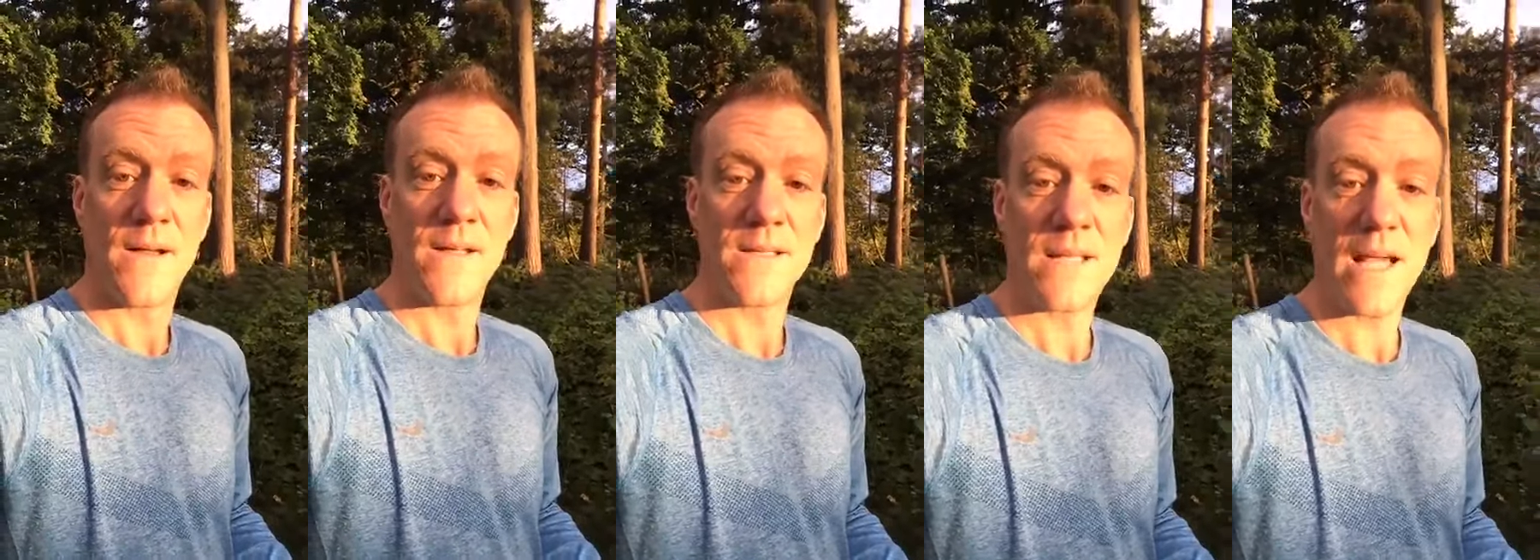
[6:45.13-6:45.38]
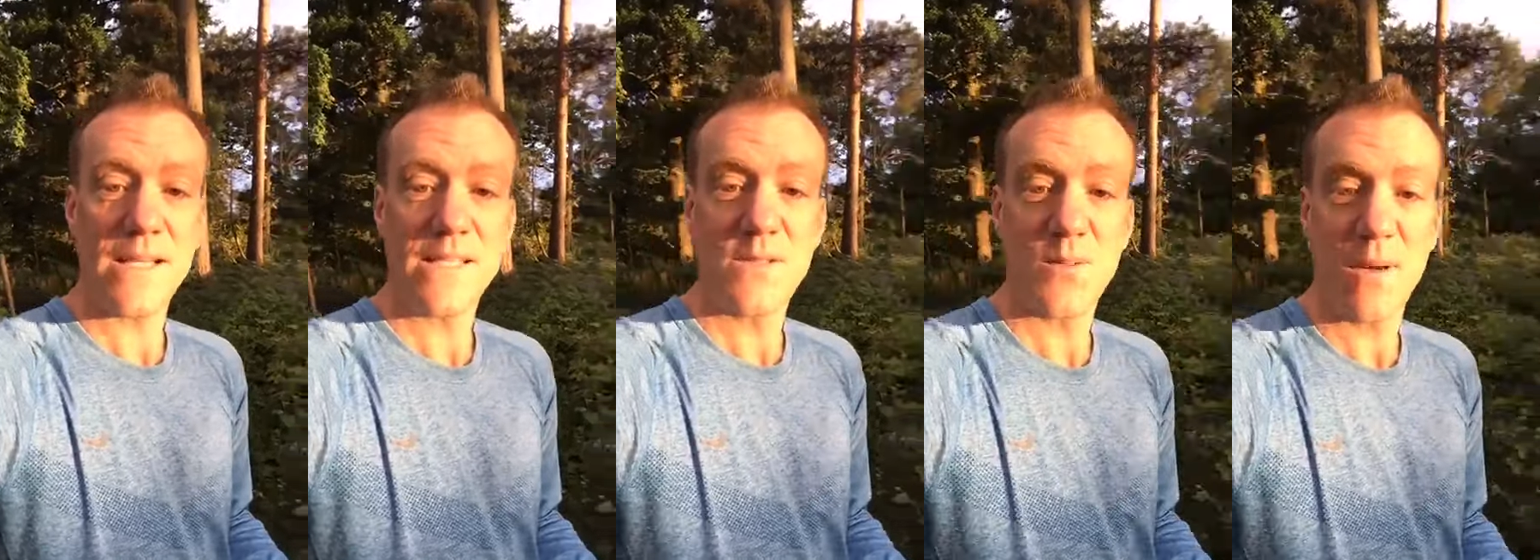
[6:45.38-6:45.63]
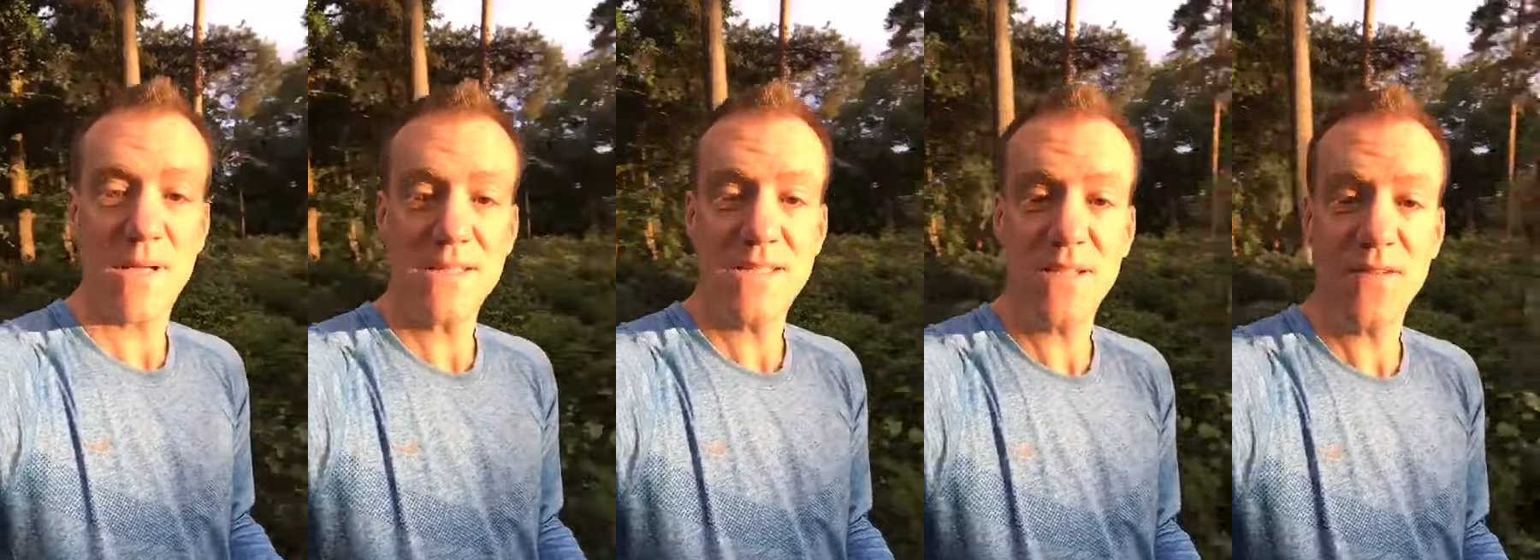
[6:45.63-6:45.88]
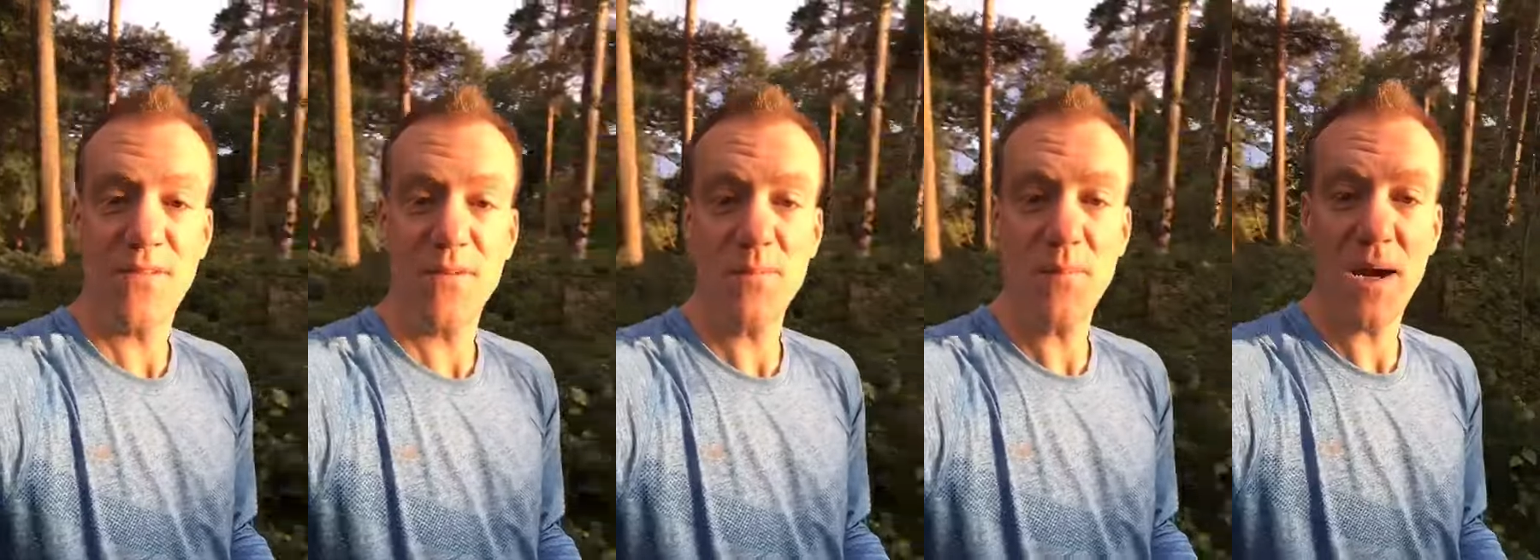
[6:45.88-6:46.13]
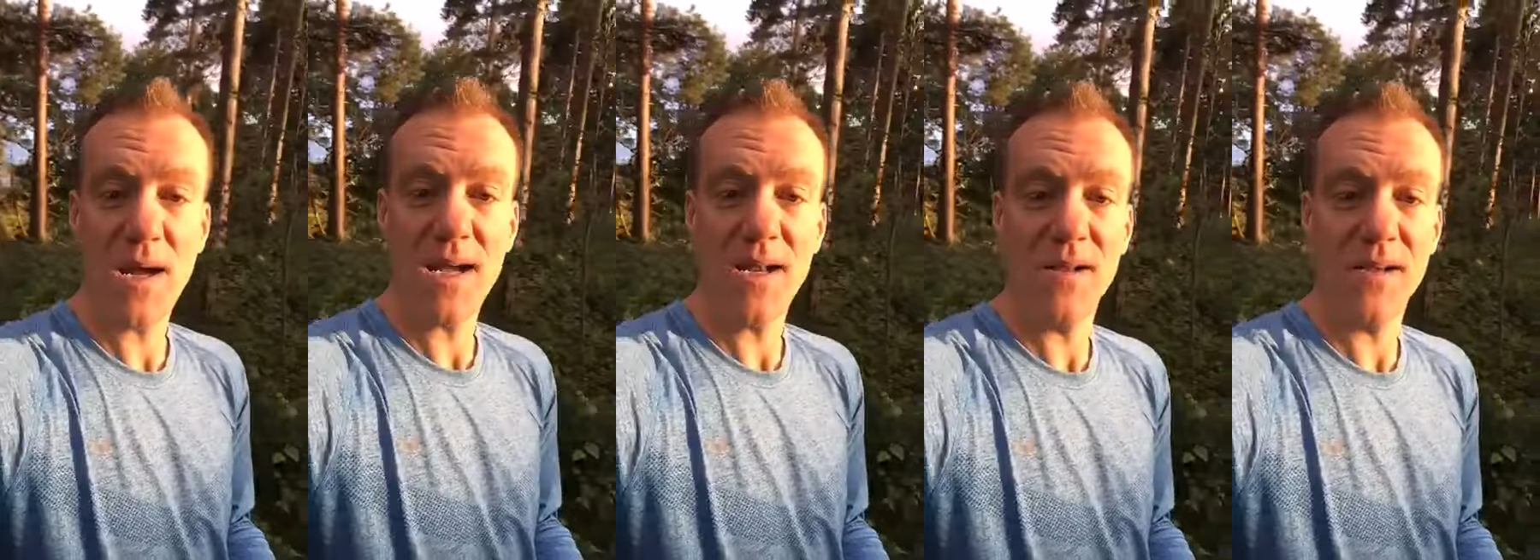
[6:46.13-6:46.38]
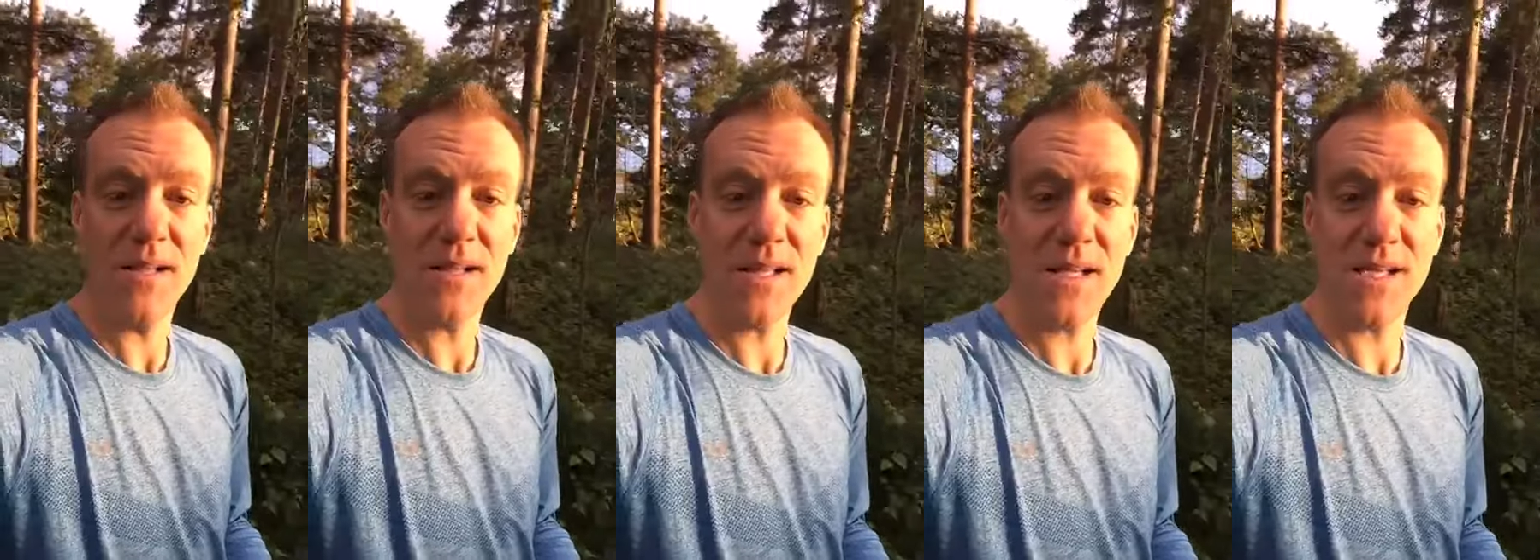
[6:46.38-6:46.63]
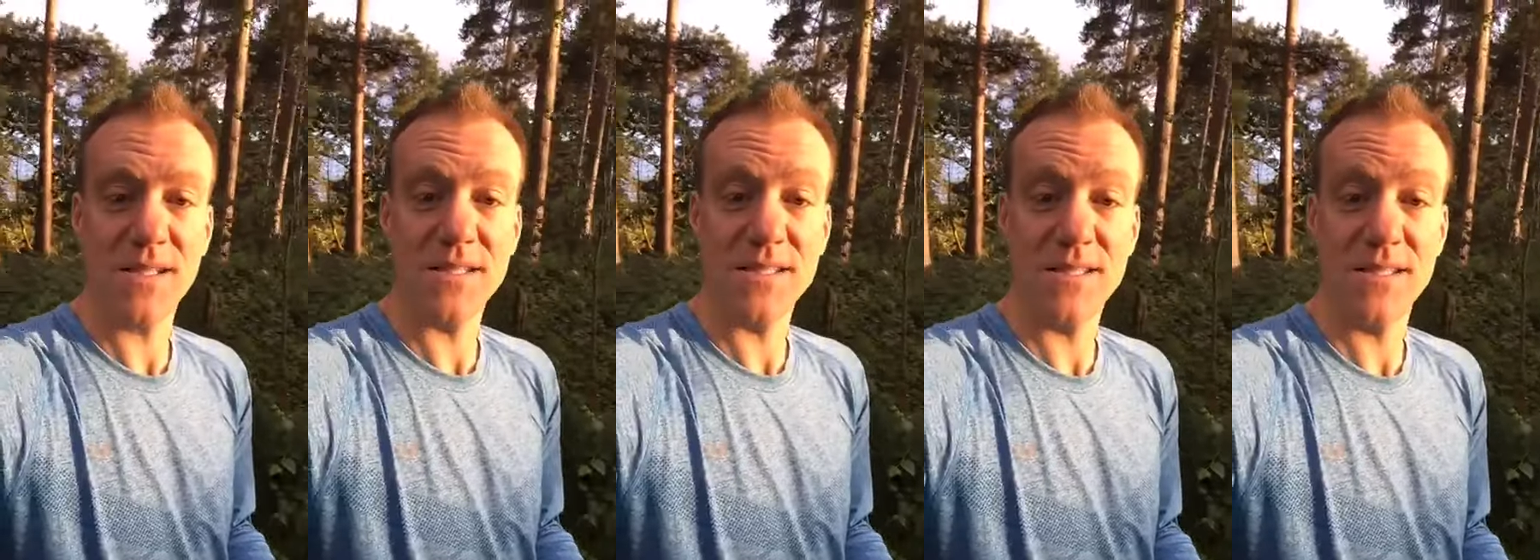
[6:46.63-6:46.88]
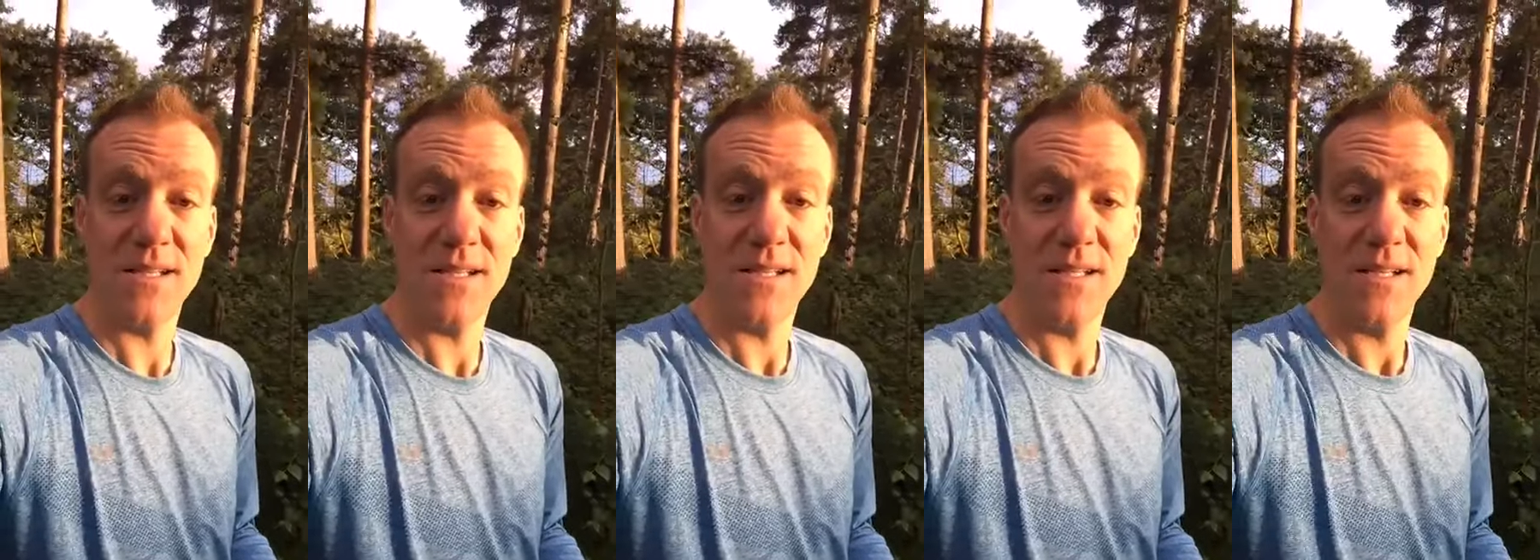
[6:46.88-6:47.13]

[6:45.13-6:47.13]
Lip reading: Day 20 for May. Look at this.